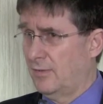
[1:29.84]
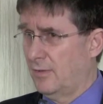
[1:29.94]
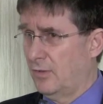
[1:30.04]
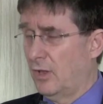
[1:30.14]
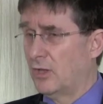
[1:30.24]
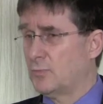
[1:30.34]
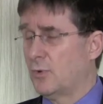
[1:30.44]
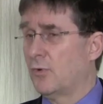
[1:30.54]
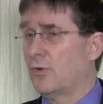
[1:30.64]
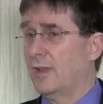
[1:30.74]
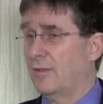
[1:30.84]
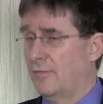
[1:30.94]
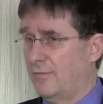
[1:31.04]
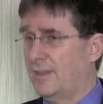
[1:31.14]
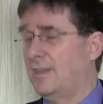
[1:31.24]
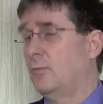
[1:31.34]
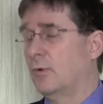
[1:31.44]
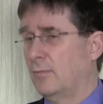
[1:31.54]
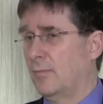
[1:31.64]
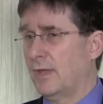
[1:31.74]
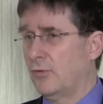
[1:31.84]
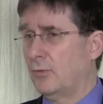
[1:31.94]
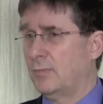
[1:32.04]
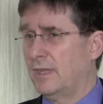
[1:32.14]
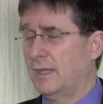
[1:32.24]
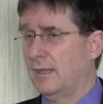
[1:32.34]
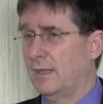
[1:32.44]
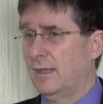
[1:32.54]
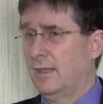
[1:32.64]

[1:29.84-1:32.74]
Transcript: Knowledge brokering fitted what my group did.